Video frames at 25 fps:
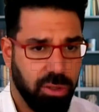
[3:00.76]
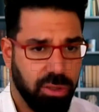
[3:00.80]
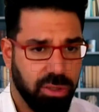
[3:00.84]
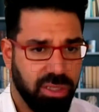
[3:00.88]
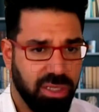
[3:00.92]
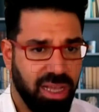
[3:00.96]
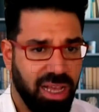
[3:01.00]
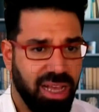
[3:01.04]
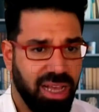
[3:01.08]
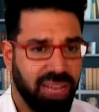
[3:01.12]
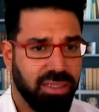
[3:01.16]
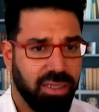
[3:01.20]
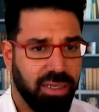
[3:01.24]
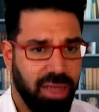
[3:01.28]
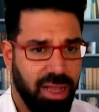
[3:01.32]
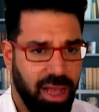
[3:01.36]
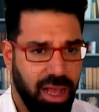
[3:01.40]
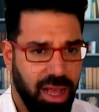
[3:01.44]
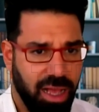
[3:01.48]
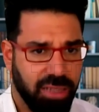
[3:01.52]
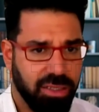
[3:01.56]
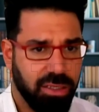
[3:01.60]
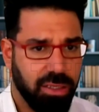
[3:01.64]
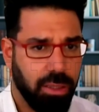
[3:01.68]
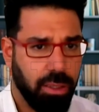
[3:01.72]
prisoners, as
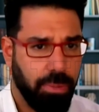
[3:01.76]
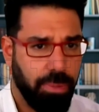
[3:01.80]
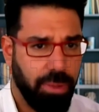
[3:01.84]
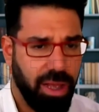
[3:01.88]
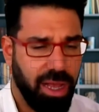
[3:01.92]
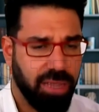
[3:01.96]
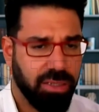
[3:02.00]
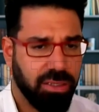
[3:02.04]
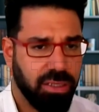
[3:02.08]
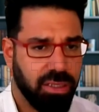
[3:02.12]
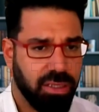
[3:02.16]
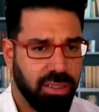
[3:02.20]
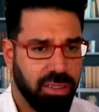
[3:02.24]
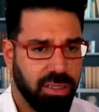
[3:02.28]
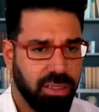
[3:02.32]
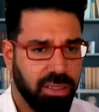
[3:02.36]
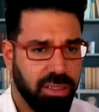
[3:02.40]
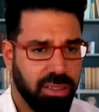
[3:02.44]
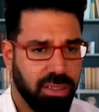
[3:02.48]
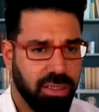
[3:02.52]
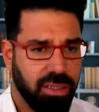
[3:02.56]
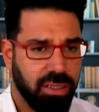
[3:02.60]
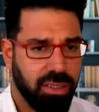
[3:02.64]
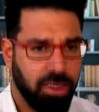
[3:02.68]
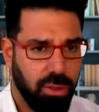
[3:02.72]
it has in the past.
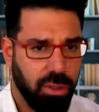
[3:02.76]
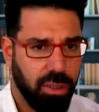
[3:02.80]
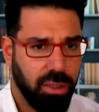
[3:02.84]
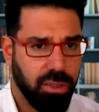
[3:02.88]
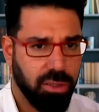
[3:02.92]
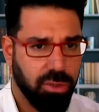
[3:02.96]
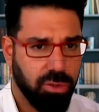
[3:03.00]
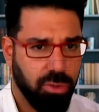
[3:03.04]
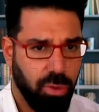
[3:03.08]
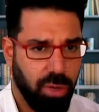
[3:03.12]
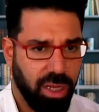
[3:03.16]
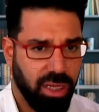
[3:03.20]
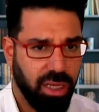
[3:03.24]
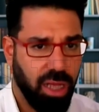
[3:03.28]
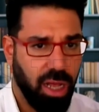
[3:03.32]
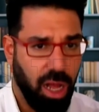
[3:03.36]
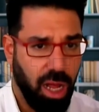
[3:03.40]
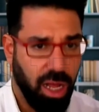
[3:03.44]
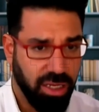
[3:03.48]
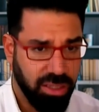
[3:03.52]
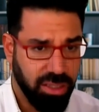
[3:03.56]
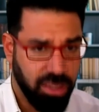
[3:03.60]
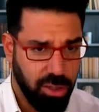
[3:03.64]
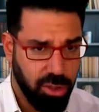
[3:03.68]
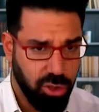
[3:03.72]
It's executed
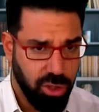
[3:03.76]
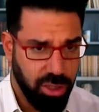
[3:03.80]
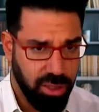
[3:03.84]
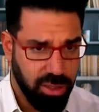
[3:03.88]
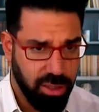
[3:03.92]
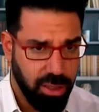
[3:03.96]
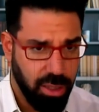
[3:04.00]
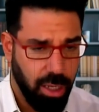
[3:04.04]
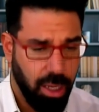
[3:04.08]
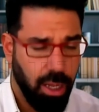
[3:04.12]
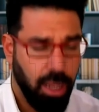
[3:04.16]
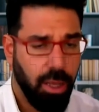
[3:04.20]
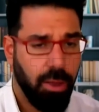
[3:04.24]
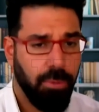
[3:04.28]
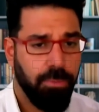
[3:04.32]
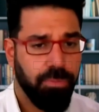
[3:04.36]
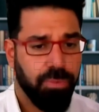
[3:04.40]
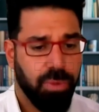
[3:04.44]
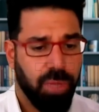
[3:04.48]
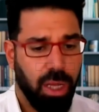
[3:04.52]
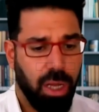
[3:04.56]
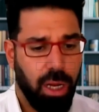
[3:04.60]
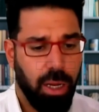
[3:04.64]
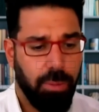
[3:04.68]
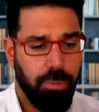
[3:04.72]
Israeli hostages,
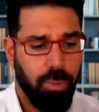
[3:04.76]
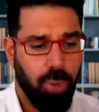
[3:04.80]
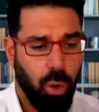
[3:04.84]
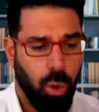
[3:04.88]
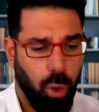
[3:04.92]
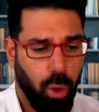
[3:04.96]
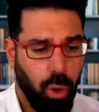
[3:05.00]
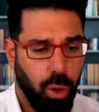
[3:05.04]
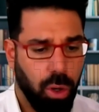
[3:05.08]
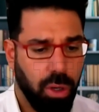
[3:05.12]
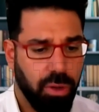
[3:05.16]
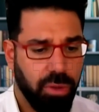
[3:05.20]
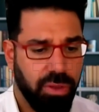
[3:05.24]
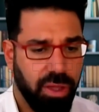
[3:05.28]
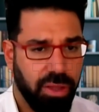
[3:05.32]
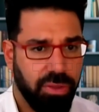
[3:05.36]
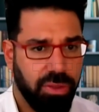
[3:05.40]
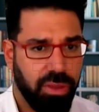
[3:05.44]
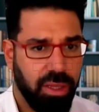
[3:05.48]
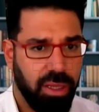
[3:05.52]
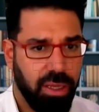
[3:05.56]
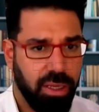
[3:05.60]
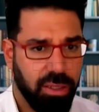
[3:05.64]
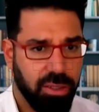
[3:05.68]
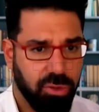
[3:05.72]
or
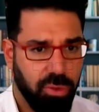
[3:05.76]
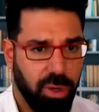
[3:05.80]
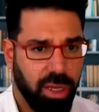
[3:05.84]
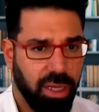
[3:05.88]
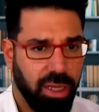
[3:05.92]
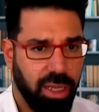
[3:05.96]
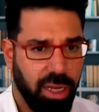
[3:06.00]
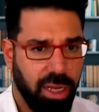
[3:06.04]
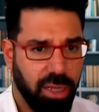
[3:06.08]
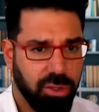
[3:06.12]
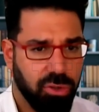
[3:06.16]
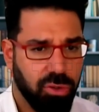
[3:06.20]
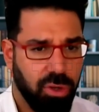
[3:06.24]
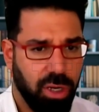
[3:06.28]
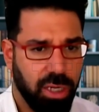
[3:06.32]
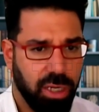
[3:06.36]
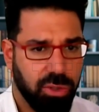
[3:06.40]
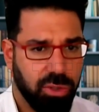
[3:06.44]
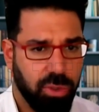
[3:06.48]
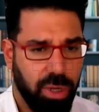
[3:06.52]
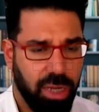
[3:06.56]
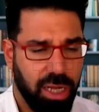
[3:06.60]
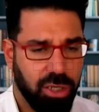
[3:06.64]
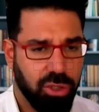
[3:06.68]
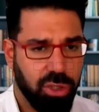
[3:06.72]
that the Israeli
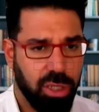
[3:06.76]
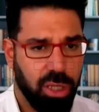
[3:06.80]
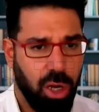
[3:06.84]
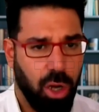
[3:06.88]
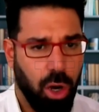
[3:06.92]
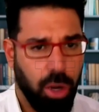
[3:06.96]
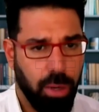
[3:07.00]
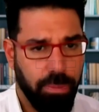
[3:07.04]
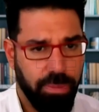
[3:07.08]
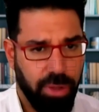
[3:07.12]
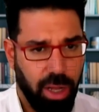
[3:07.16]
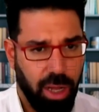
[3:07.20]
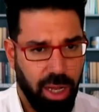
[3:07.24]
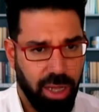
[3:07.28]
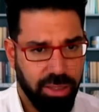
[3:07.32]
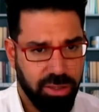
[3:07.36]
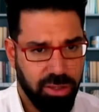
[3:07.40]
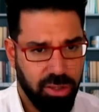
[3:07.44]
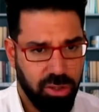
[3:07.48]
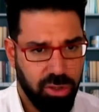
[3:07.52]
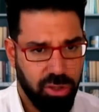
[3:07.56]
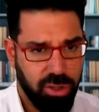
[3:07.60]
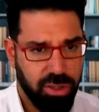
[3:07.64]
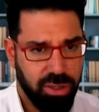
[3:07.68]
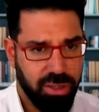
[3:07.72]
airstrikes would actually harm the
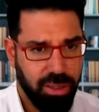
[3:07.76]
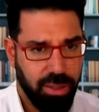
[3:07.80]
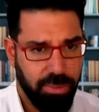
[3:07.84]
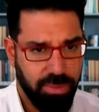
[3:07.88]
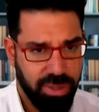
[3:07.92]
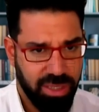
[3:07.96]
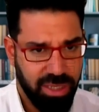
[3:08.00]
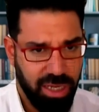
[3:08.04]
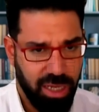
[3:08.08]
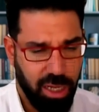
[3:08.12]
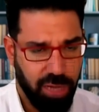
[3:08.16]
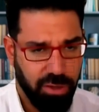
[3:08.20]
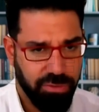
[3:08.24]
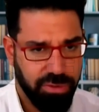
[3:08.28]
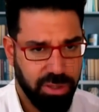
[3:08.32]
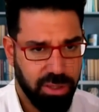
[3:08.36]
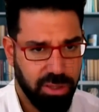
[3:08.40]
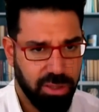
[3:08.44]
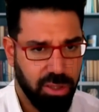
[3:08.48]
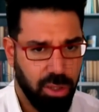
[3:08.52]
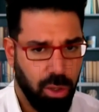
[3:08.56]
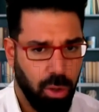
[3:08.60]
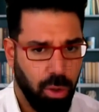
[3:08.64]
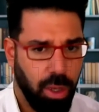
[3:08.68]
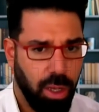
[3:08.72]
hostages
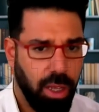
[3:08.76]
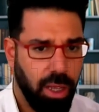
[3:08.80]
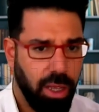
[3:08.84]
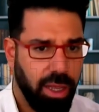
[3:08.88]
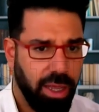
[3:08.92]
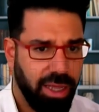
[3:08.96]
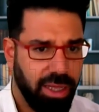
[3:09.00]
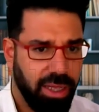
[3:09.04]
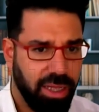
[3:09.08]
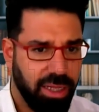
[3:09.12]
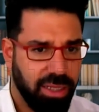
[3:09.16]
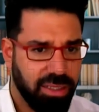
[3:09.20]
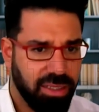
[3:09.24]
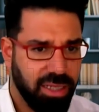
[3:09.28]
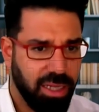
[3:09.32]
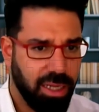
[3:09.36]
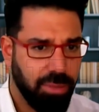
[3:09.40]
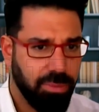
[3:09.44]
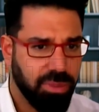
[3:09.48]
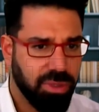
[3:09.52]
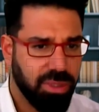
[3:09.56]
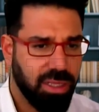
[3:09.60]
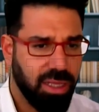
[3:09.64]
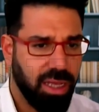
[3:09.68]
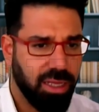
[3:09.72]
themselves. And so it
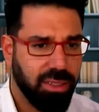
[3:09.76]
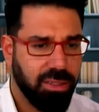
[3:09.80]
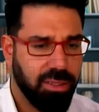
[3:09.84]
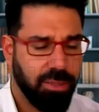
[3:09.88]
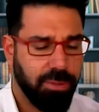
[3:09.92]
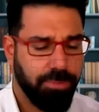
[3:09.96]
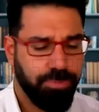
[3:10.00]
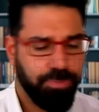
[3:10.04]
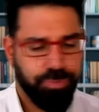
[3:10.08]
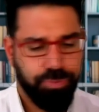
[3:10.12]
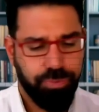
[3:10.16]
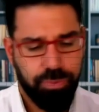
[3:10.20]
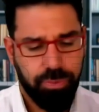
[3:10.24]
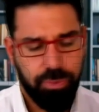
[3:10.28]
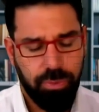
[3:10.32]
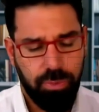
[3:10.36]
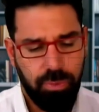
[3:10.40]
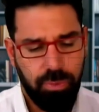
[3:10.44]
seems that